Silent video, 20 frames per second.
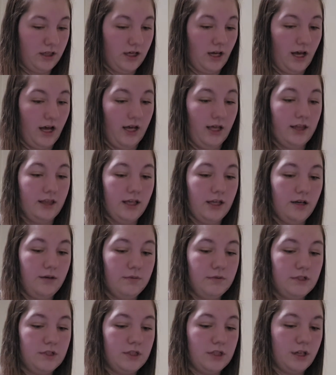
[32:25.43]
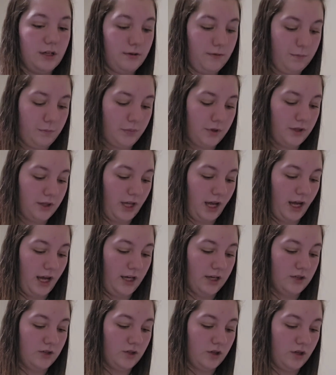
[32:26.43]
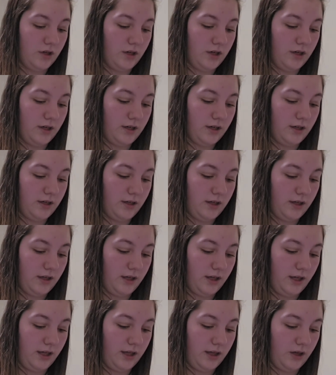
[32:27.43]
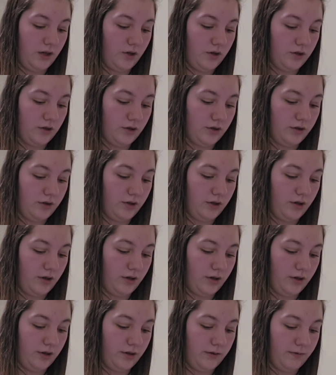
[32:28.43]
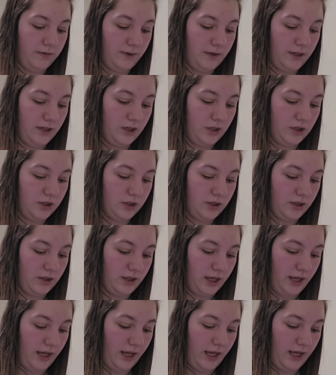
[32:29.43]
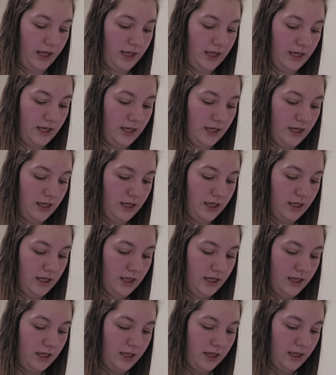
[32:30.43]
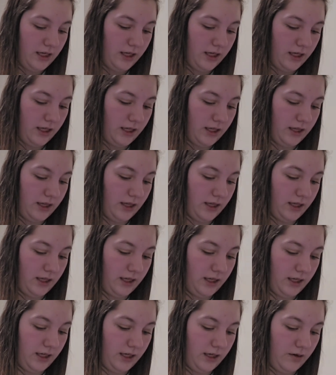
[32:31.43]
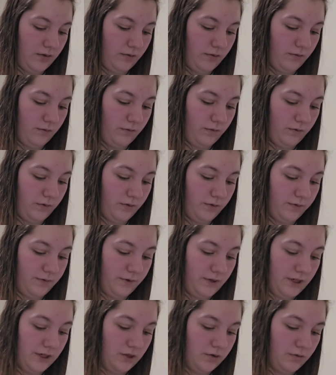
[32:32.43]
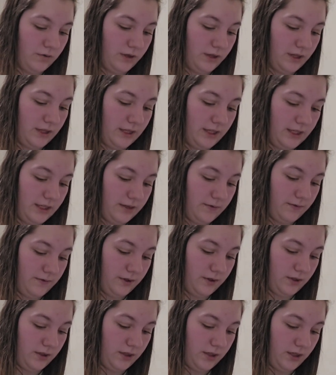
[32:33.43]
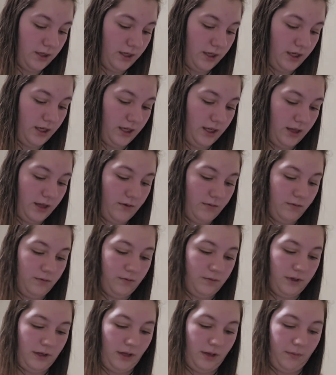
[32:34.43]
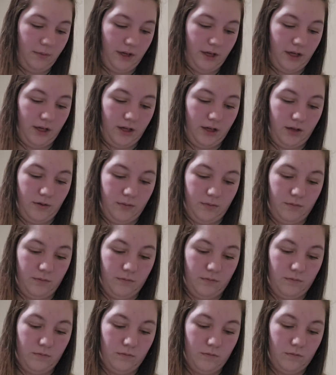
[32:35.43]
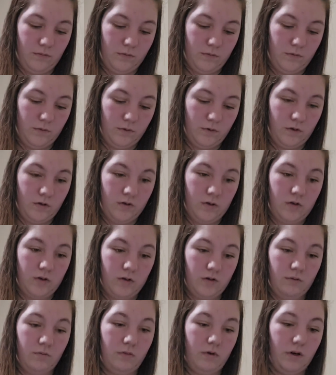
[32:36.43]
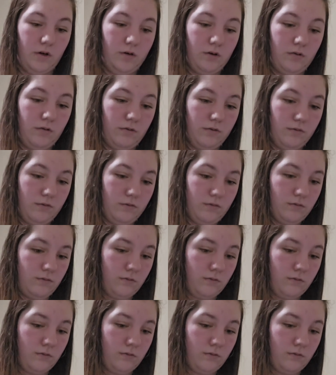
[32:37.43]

Yeah, I think I'm just going to put the eyes on and then I'll show you all the finish of the head. And then we'll finish with this for tonight and then we'll pick it back up tomorrow.